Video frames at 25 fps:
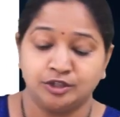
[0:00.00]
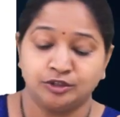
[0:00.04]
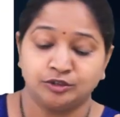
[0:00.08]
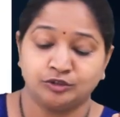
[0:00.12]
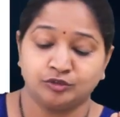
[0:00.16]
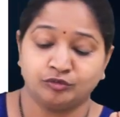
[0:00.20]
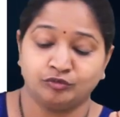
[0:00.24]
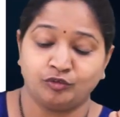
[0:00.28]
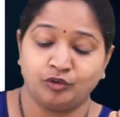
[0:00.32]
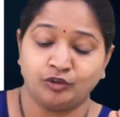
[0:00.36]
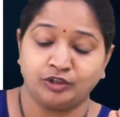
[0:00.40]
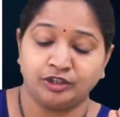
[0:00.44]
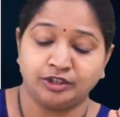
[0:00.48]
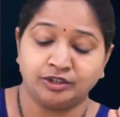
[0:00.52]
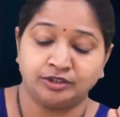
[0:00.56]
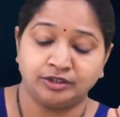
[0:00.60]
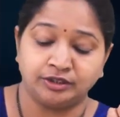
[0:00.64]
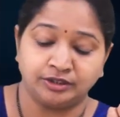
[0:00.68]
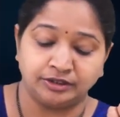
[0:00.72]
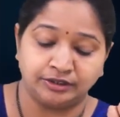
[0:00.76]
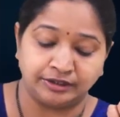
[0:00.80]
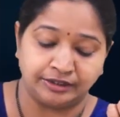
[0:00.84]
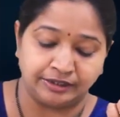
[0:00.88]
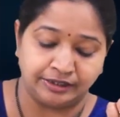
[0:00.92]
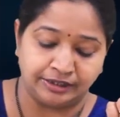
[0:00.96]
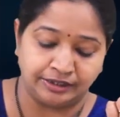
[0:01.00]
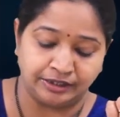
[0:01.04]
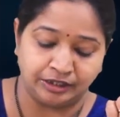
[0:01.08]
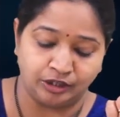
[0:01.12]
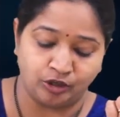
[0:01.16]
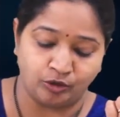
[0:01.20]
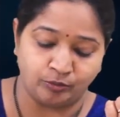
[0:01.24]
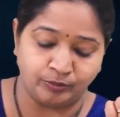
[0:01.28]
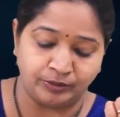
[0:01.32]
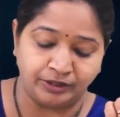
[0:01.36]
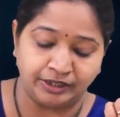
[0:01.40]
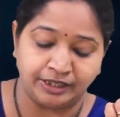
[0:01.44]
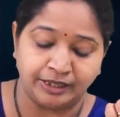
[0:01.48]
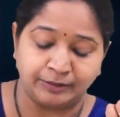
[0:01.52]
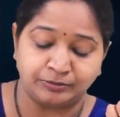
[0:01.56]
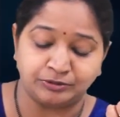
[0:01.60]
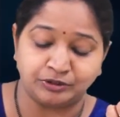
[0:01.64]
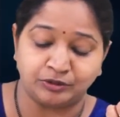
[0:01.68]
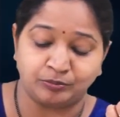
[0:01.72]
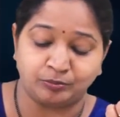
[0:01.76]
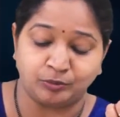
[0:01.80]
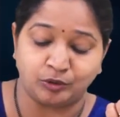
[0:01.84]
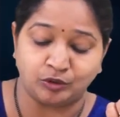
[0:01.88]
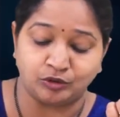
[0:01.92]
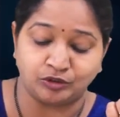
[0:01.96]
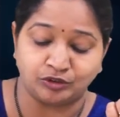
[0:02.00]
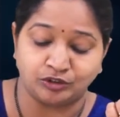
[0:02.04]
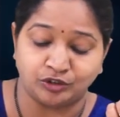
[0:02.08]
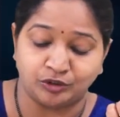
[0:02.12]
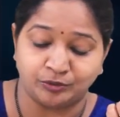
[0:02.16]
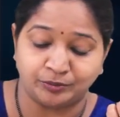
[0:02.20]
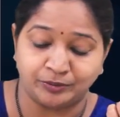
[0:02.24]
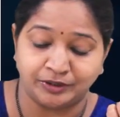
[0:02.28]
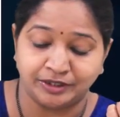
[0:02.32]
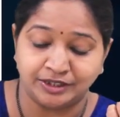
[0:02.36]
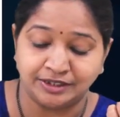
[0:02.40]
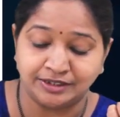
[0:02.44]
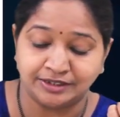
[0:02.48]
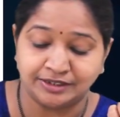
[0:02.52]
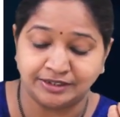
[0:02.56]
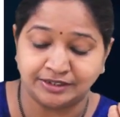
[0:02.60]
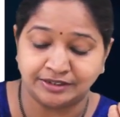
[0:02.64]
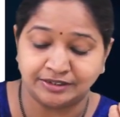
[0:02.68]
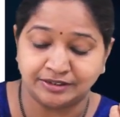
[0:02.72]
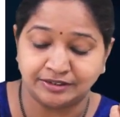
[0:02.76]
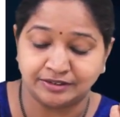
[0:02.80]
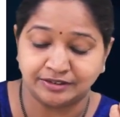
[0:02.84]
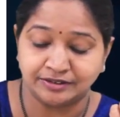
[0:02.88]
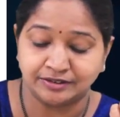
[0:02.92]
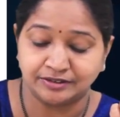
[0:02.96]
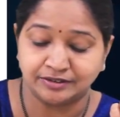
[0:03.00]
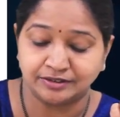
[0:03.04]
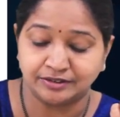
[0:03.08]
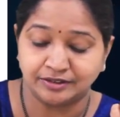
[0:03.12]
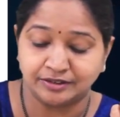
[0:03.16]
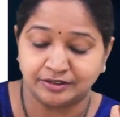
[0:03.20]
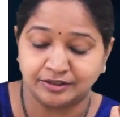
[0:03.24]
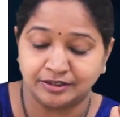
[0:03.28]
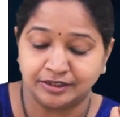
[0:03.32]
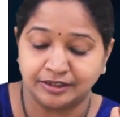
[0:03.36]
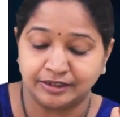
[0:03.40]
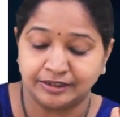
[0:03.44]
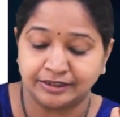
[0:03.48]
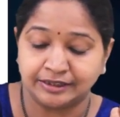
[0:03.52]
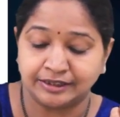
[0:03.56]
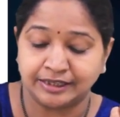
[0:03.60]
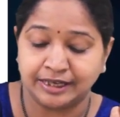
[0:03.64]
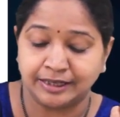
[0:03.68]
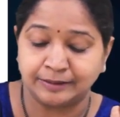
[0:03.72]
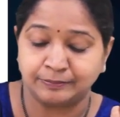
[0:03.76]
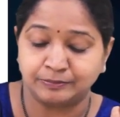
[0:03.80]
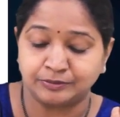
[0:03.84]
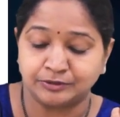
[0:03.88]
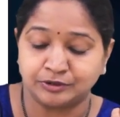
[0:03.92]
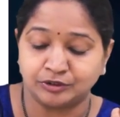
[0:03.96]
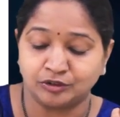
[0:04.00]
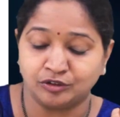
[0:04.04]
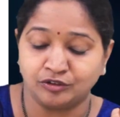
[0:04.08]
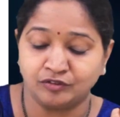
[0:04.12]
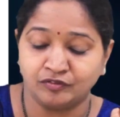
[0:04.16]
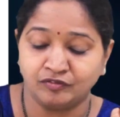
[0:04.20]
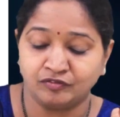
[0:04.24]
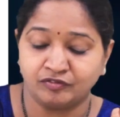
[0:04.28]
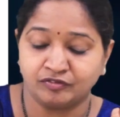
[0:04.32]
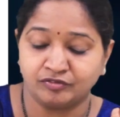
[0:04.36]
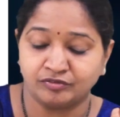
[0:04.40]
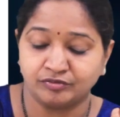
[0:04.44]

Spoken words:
So what are there are how many types of polynomials? Types of